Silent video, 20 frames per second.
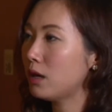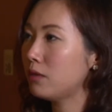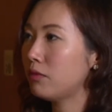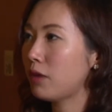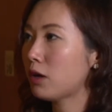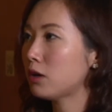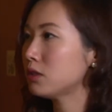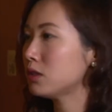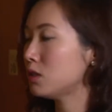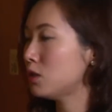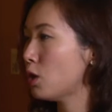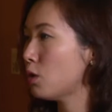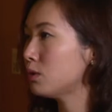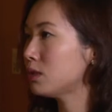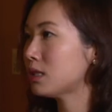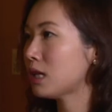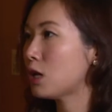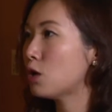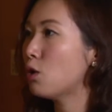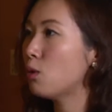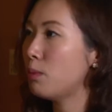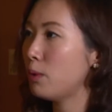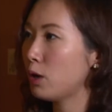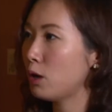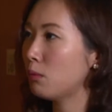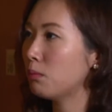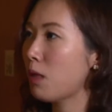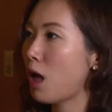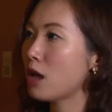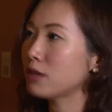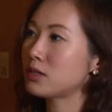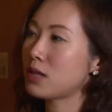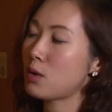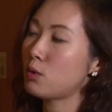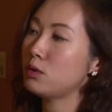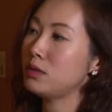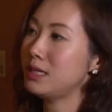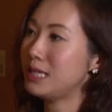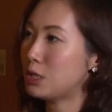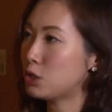there is no single building blocks that
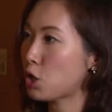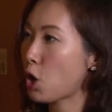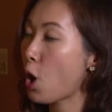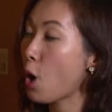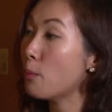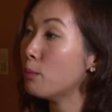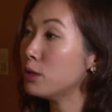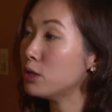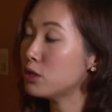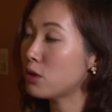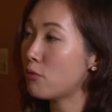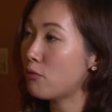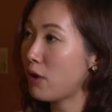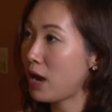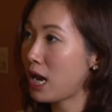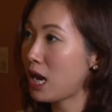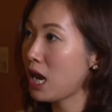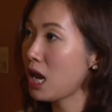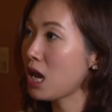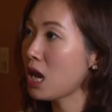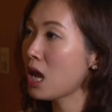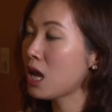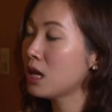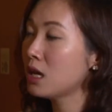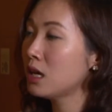will determine the rating.